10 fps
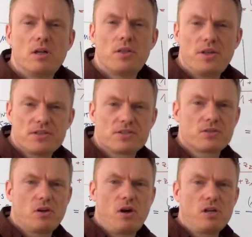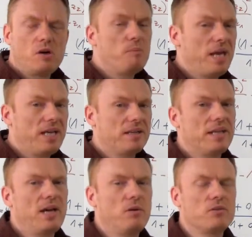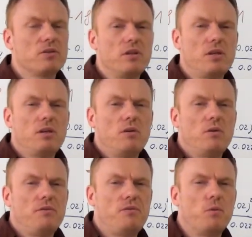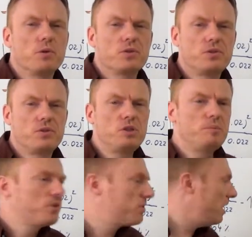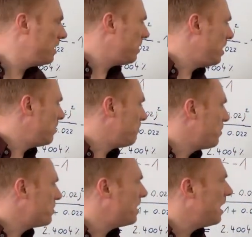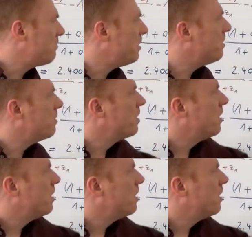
this on our bank account for 2% in the first half year